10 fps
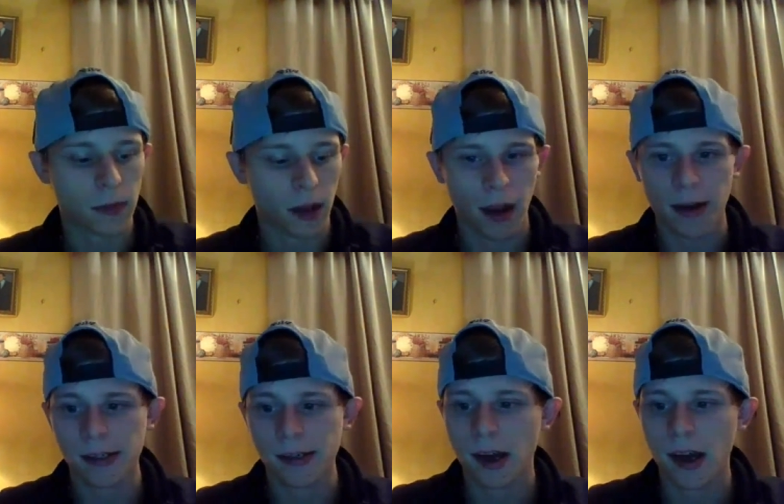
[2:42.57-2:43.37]

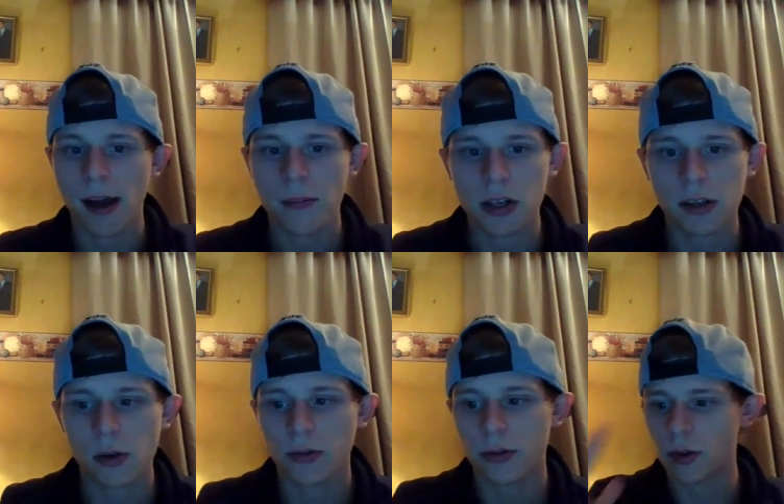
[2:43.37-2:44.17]
And I'm going to go
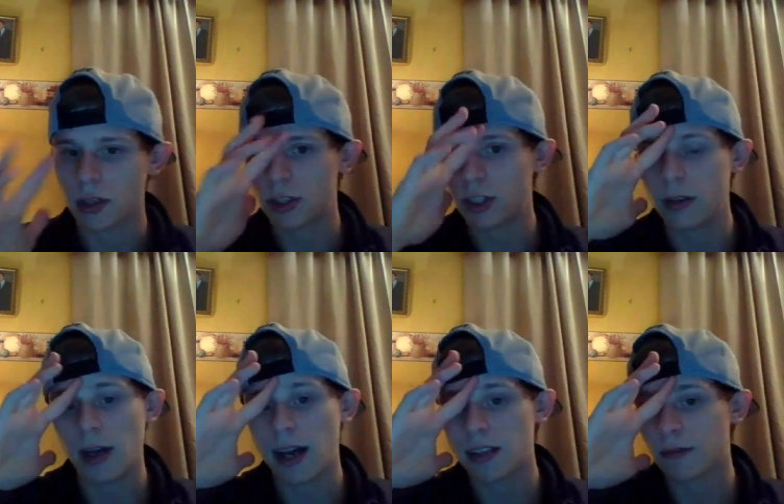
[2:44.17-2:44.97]
through and show you
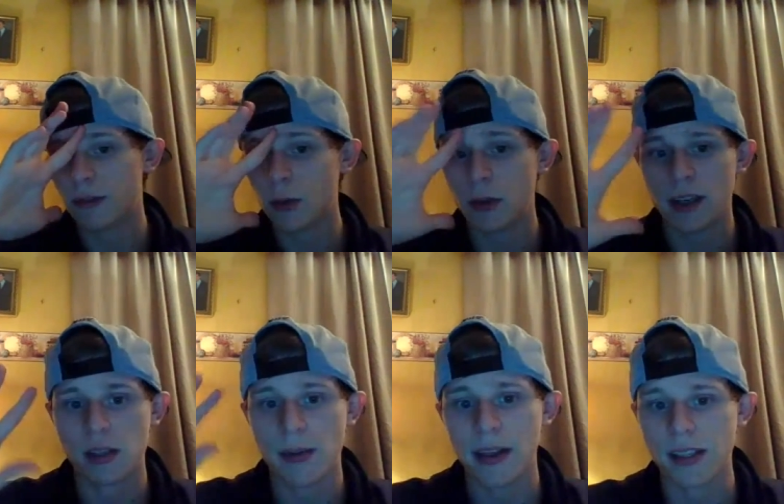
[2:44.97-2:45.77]
guys a few things
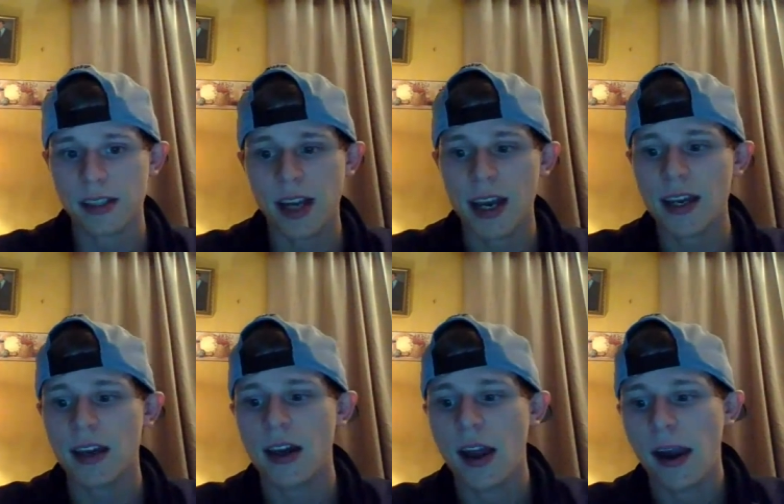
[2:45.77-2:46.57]
about the site,
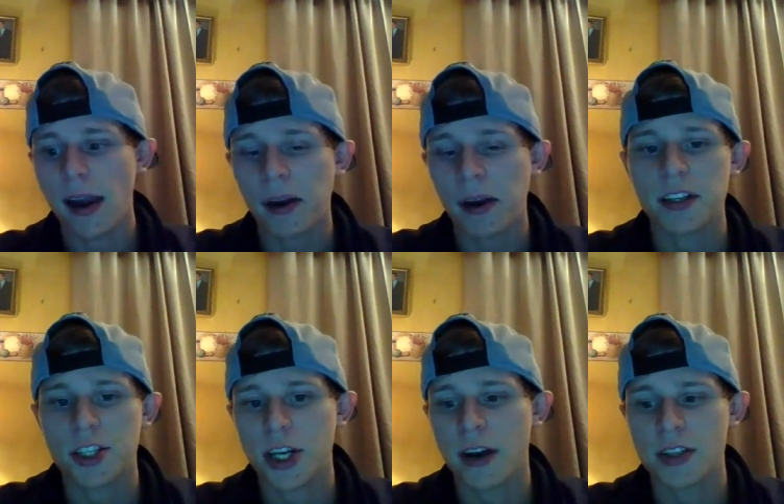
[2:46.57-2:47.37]
how to get
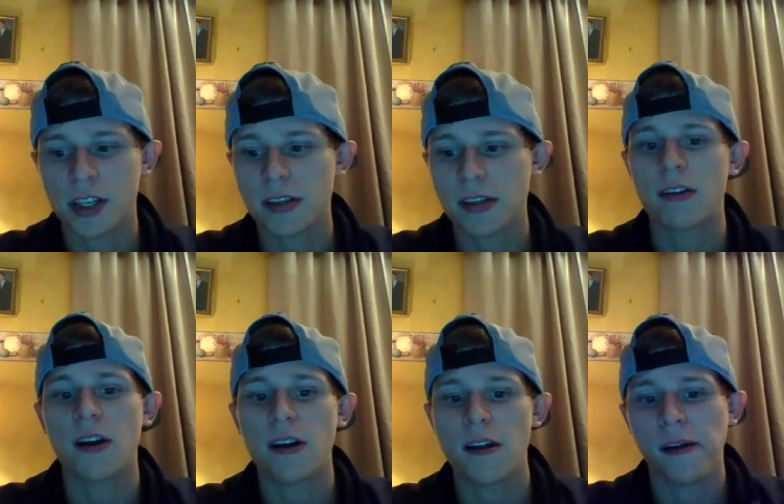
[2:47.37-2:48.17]
shares,
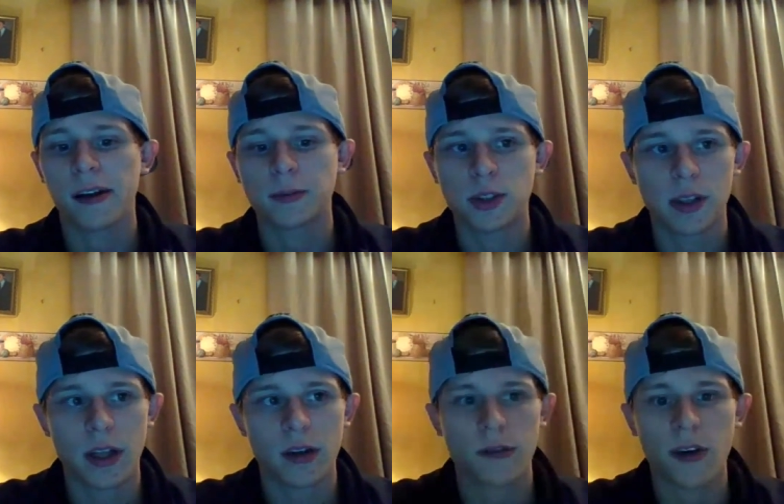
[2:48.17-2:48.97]
etc. I'm doing
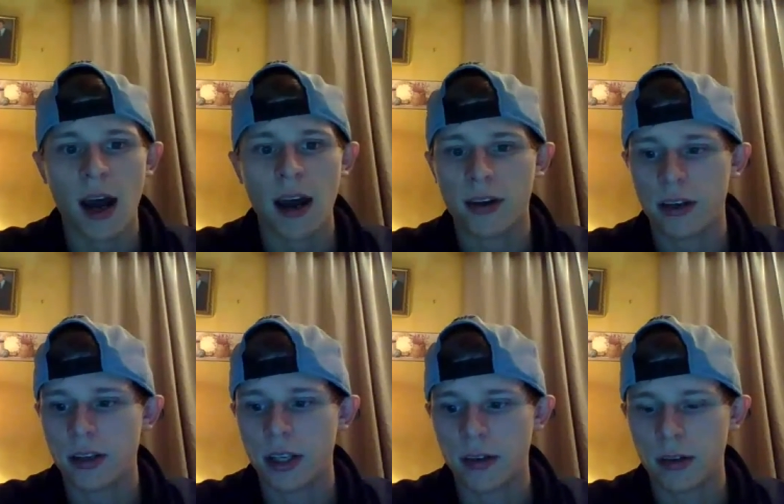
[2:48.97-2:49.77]
another
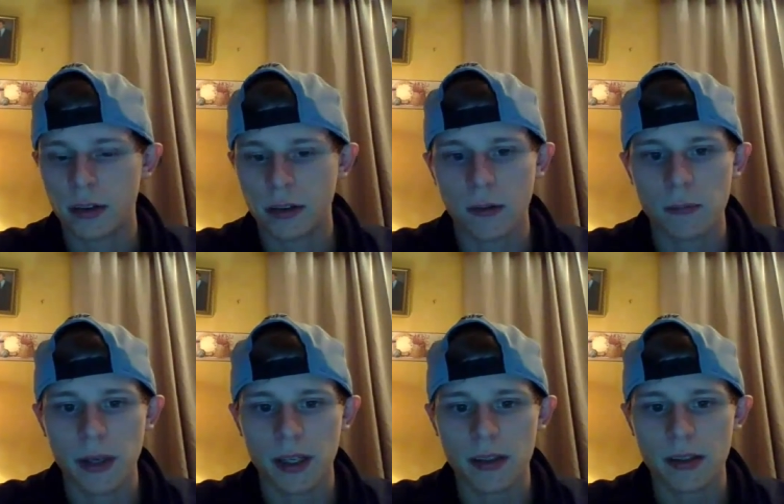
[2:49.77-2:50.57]
500 here in a little
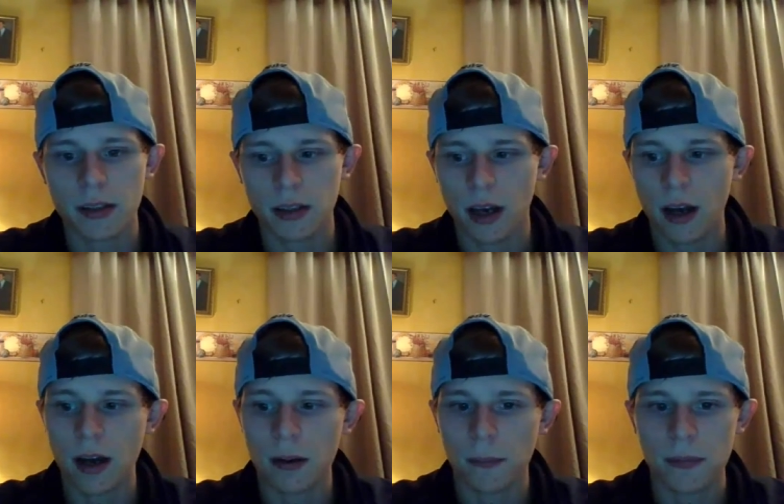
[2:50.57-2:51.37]
bit
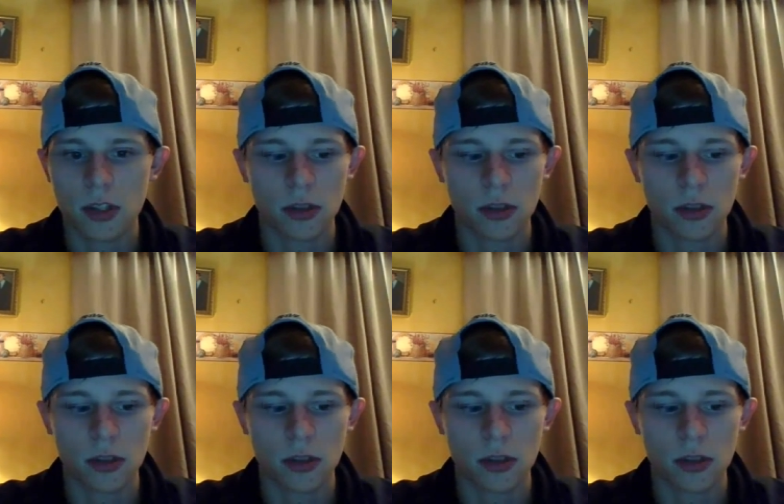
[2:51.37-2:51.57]
to